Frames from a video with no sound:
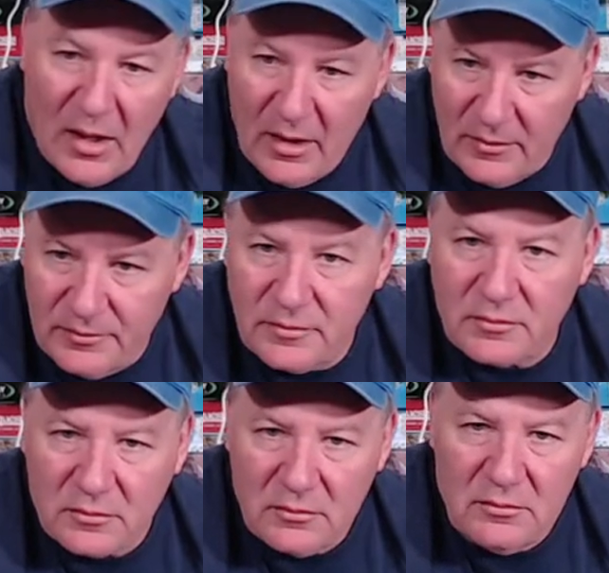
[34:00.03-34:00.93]
I'll,
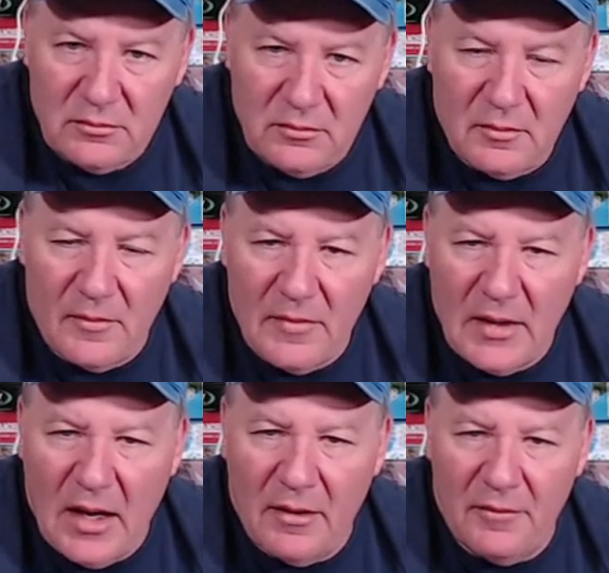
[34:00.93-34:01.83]

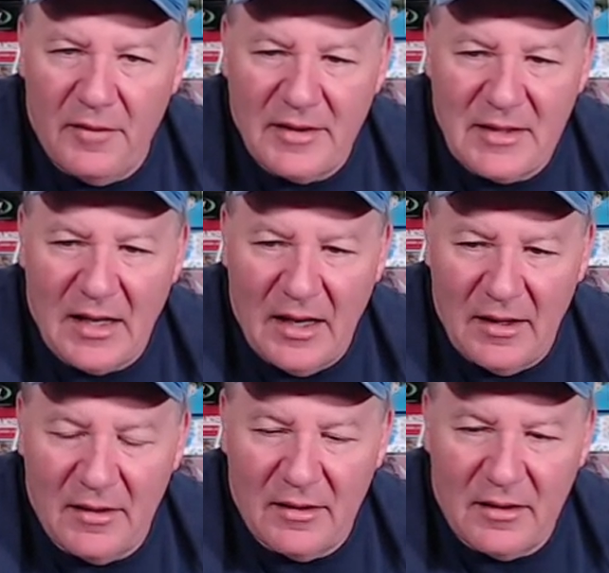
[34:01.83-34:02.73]
I'll
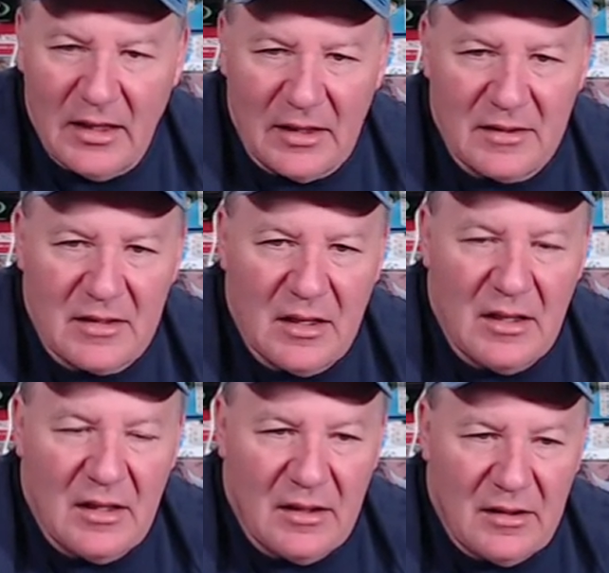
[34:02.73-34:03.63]
investigate things
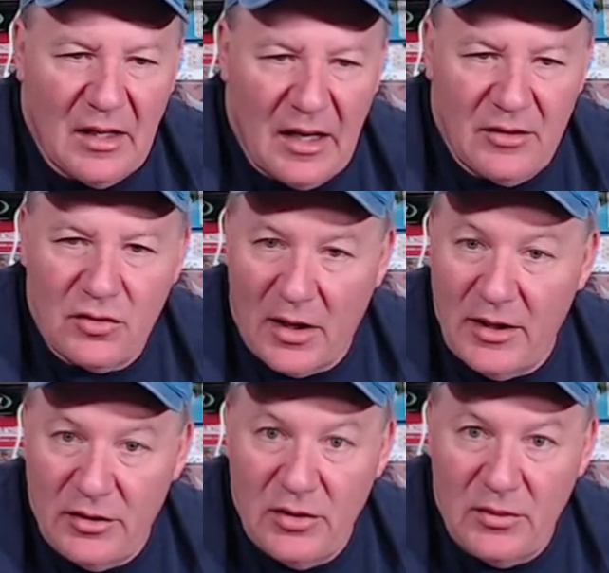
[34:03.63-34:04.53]
to, and try to
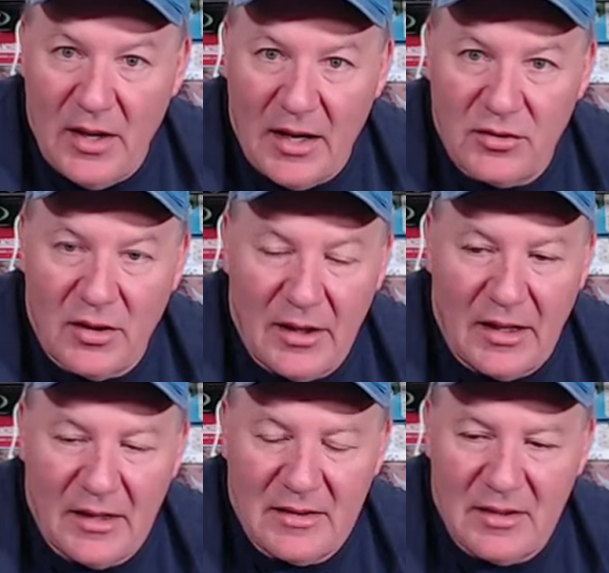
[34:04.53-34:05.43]
do that. Try to
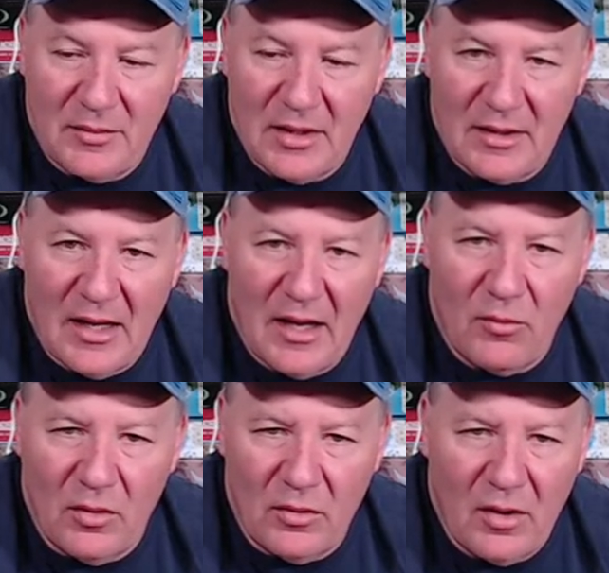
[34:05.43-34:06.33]
get something that
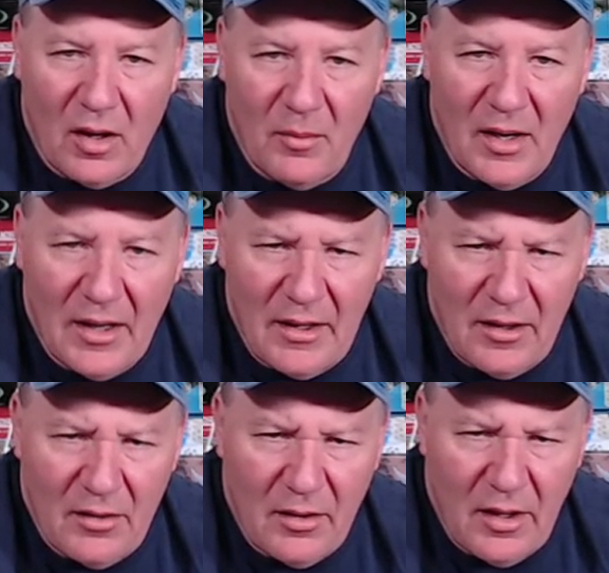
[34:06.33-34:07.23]
will come on
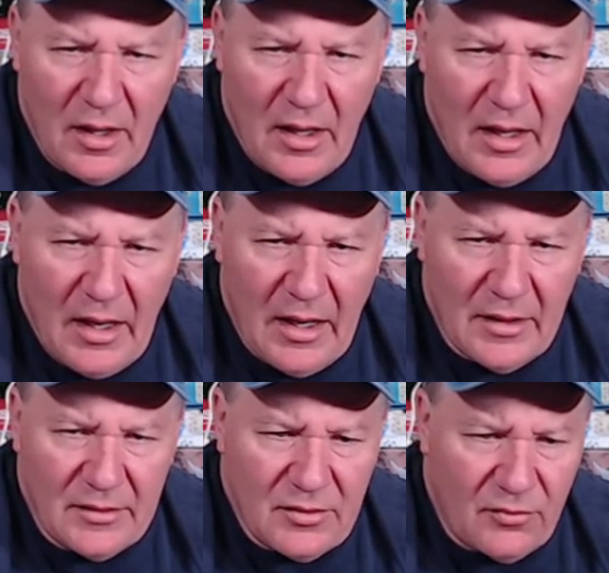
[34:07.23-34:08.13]
here
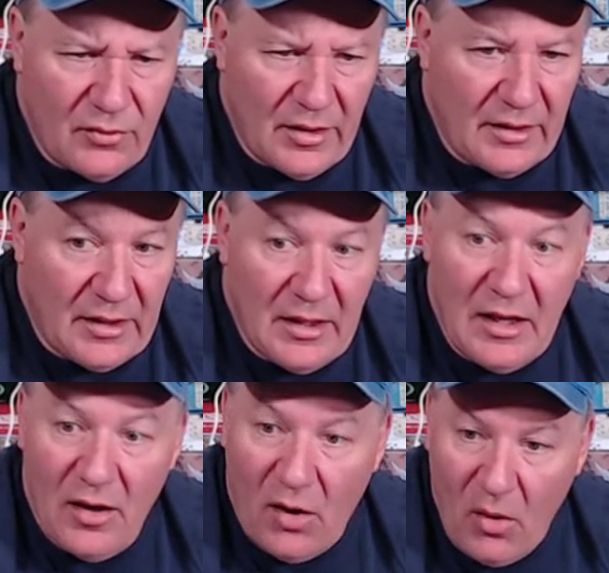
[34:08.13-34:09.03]
and really
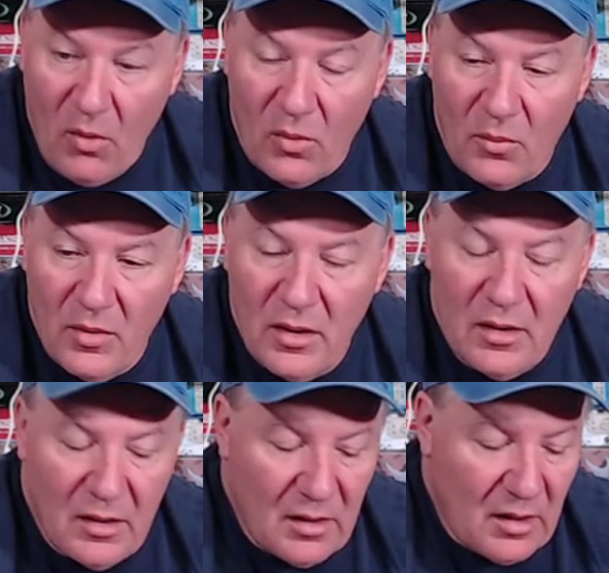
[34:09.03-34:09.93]
hit home.
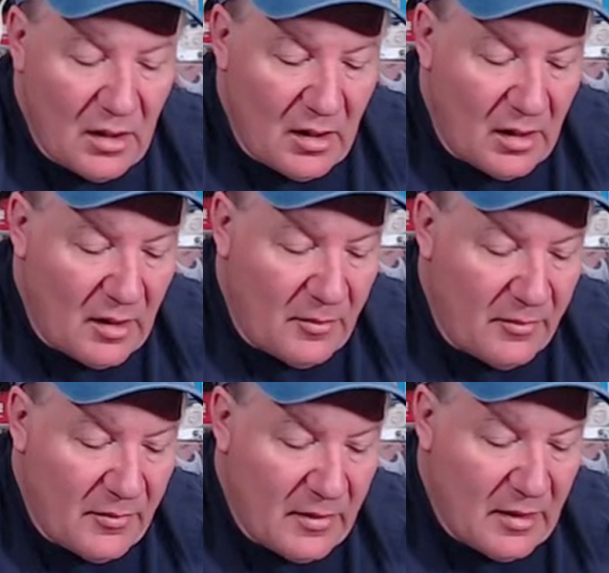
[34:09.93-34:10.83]
Um,
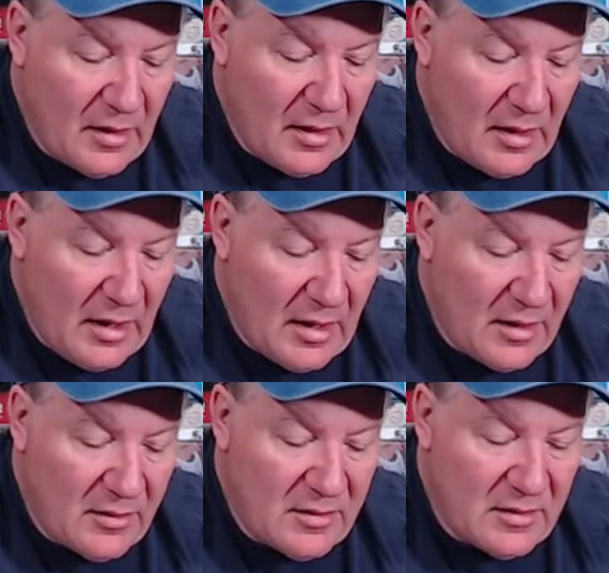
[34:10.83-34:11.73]

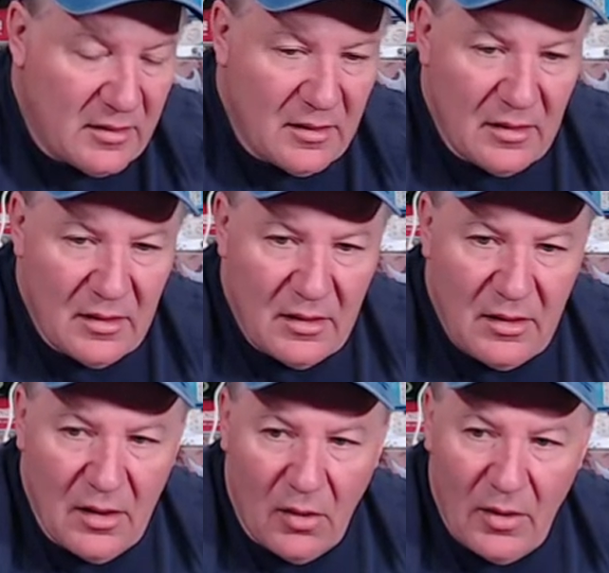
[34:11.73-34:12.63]
and
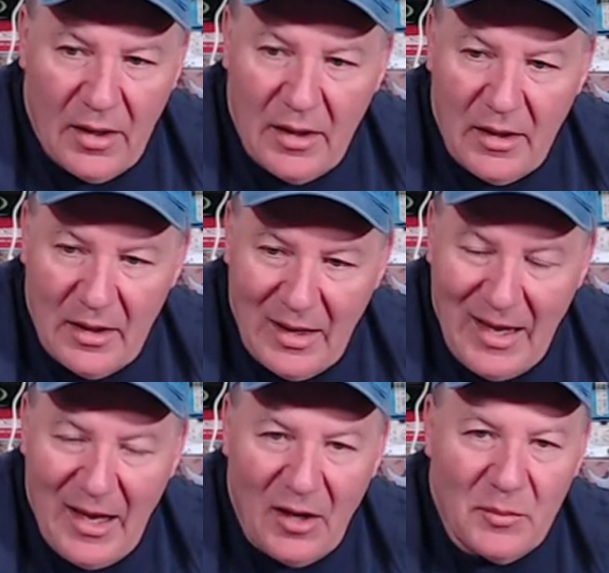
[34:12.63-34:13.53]
you know, it, it
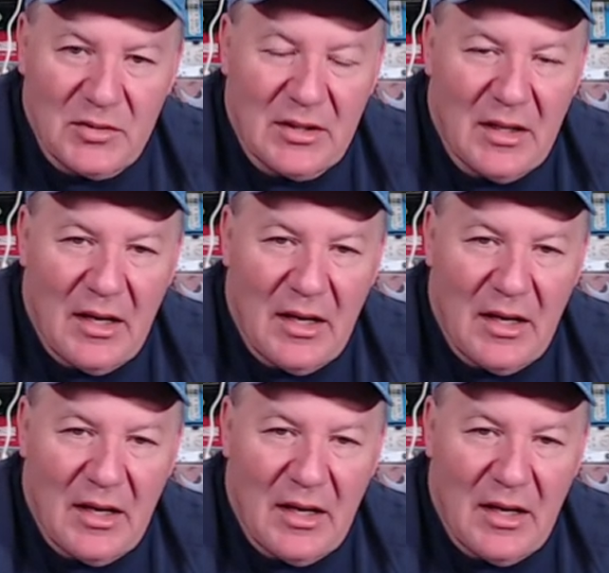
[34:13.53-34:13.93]
helps.